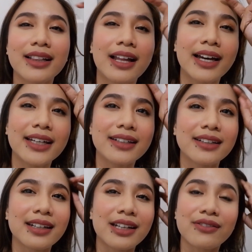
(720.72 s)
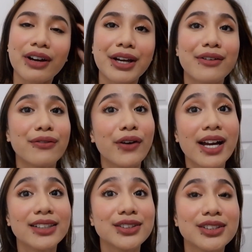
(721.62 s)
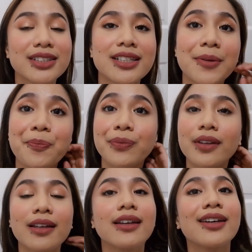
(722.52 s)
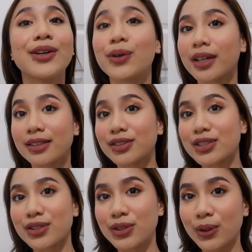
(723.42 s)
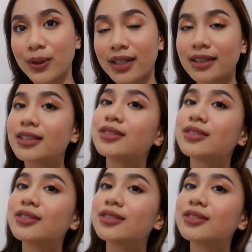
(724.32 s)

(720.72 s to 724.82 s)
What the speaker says: light and very fresh. You can just do it.